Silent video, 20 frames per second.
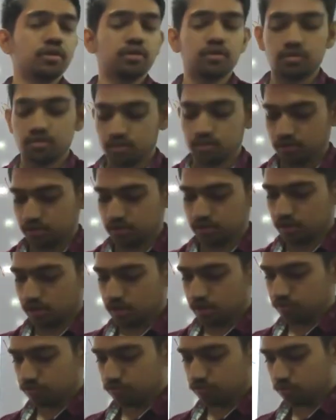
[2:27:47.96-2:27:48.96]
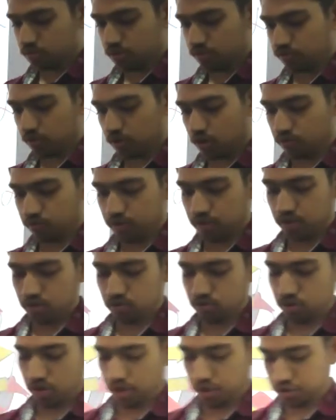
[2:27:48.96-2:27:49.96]
right, resulting from the
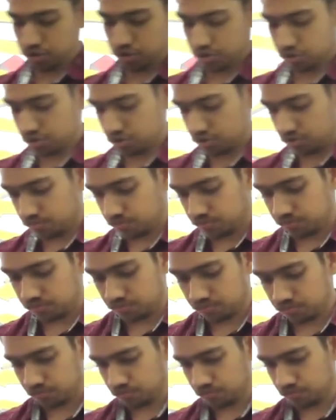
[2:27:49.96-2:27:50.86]
following interactions.